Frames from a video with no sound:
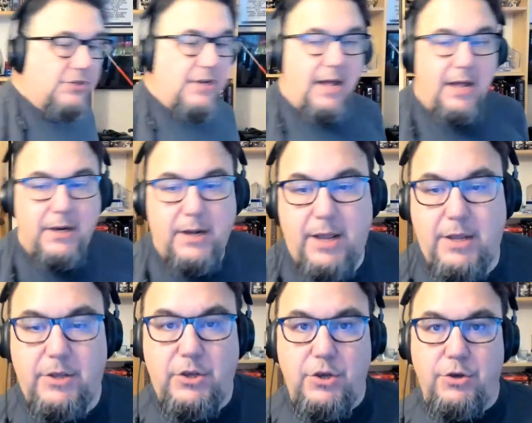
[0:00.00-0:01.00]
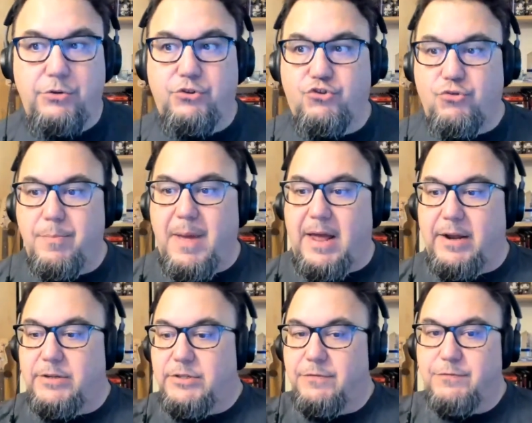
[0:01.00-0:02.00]
not a huge
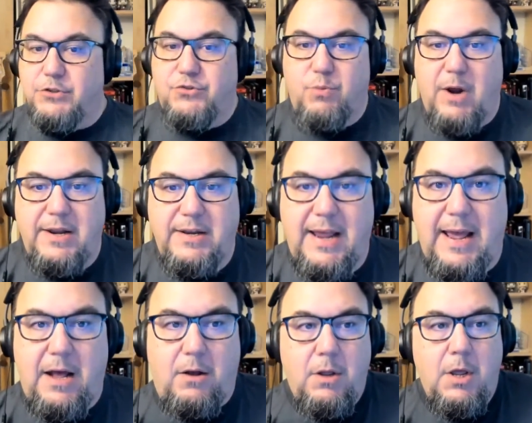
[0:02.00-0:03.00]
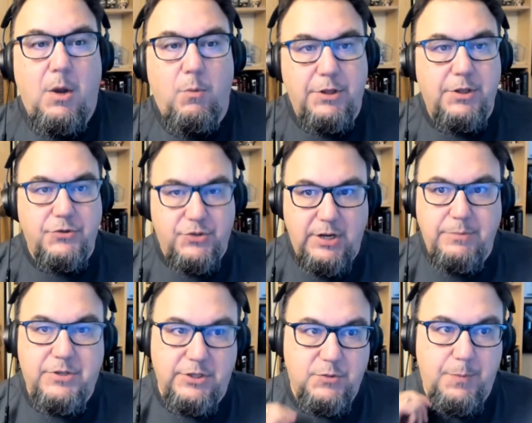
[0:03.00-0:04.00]
dramatic difference right now with those
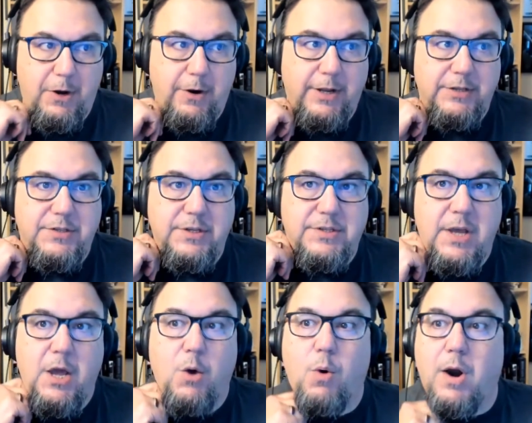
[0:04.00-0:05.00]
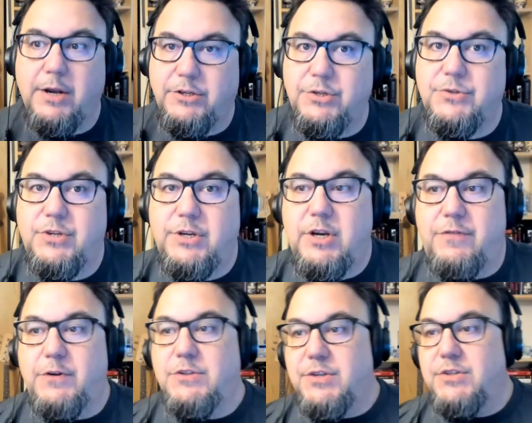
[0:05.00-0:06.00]
Teams experiences. Where I do see
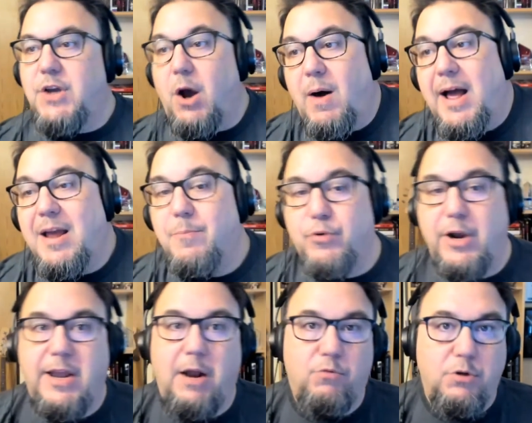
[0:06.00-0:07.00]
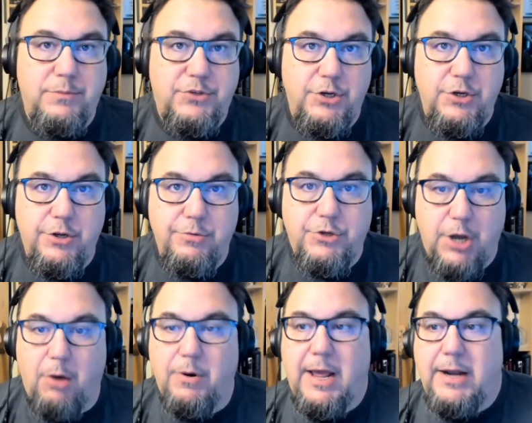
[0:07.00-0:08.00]
differences, oh, I have breakout rooms and you
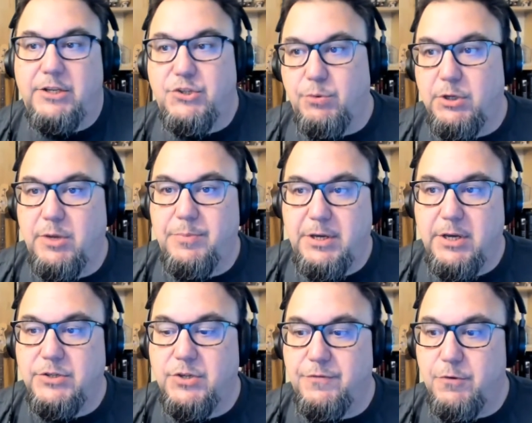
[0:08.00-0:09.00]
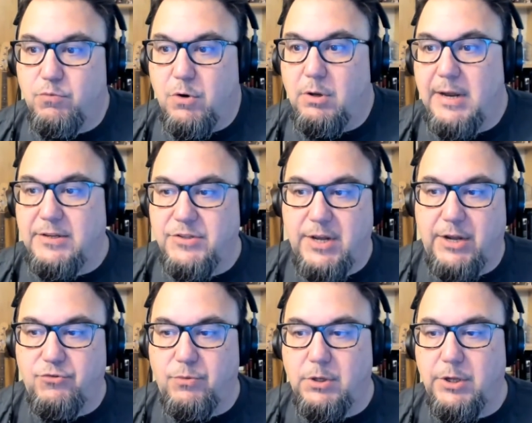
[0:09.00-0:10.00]
don't, and it's really because of the rollout
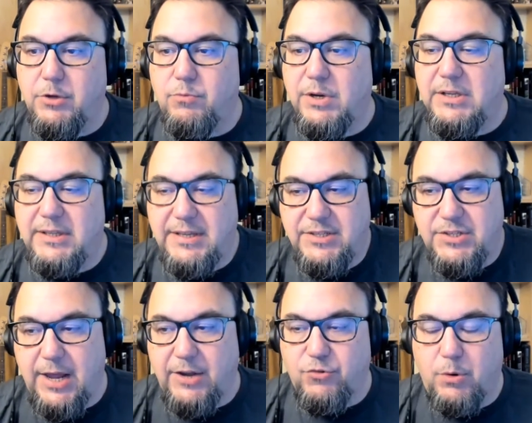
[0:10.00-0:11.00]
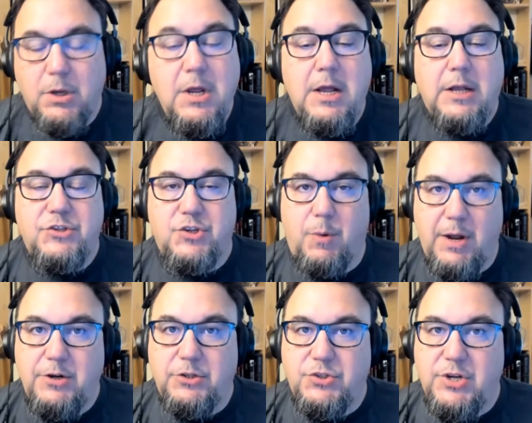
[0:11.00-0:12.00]
schedule and the release schedule. So
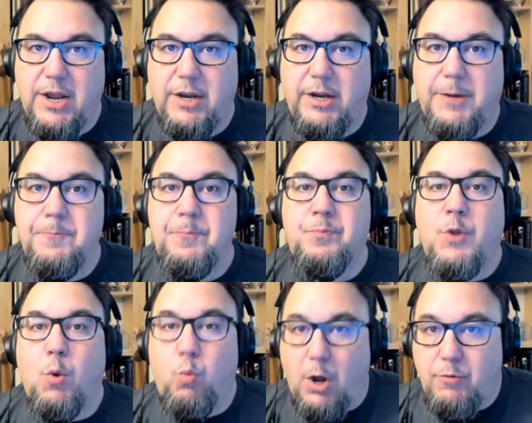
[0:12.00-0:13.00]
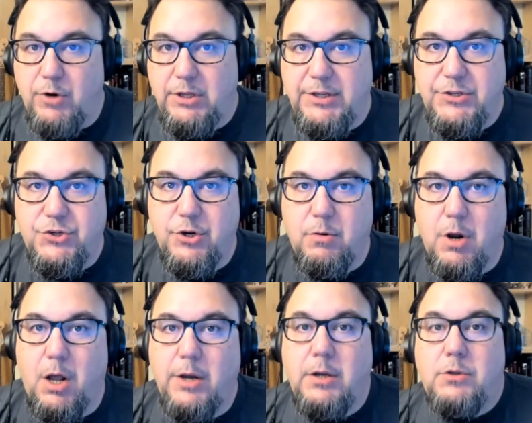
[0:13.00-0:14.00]
understanding what release you're
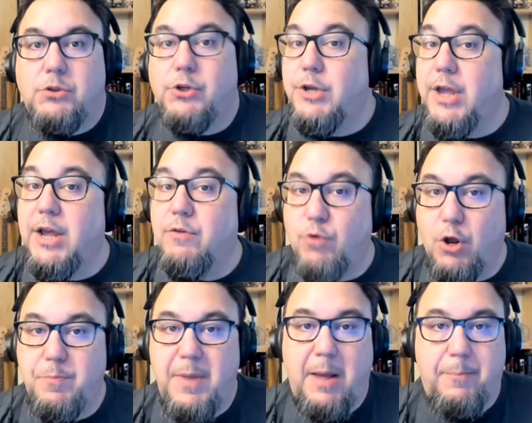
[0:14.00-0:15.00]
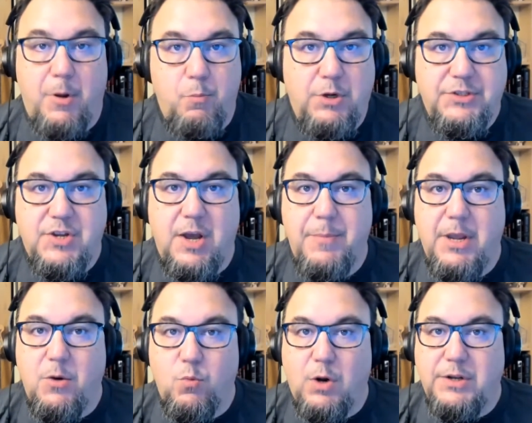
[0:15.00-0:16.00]
on, looking at roadmap on what's coming
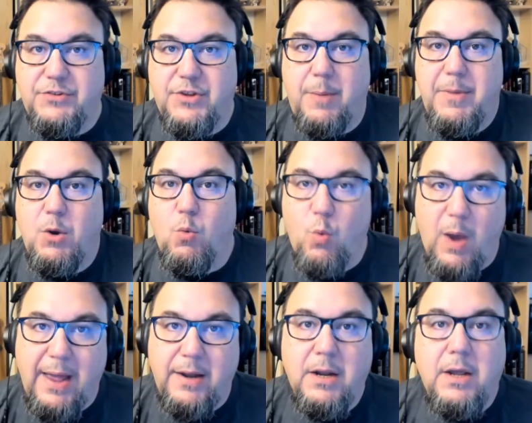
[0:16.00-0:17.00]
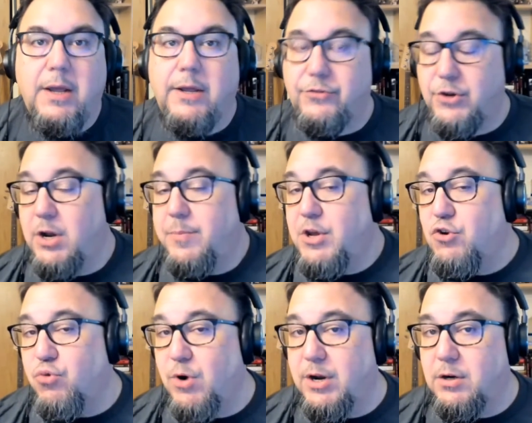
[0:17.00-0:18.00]
and what's coming when is going to be
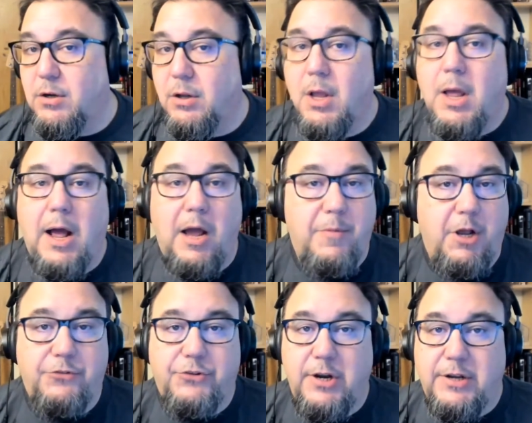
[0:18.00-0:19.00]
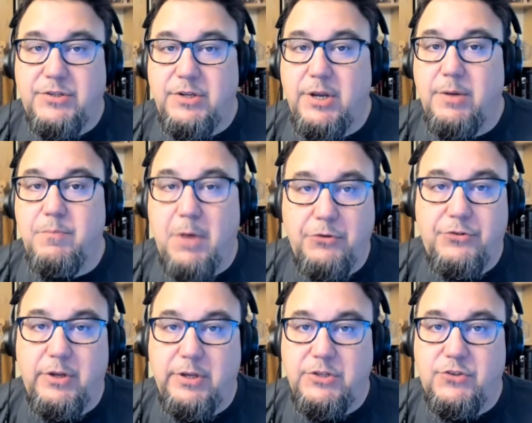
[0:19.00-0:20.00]
critical. I'm also now seeing
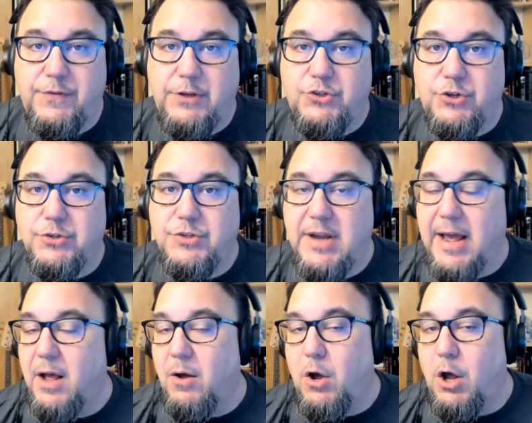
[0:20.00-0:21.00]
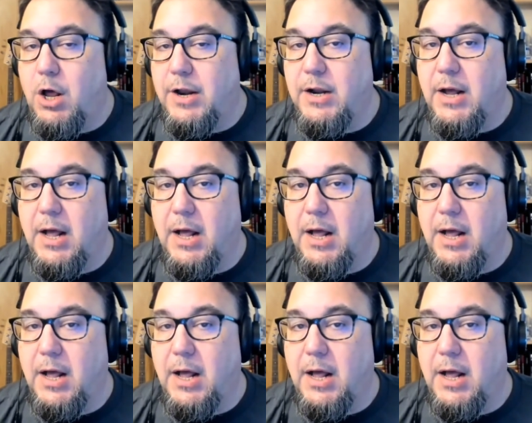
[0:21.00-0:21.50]
most of these features now on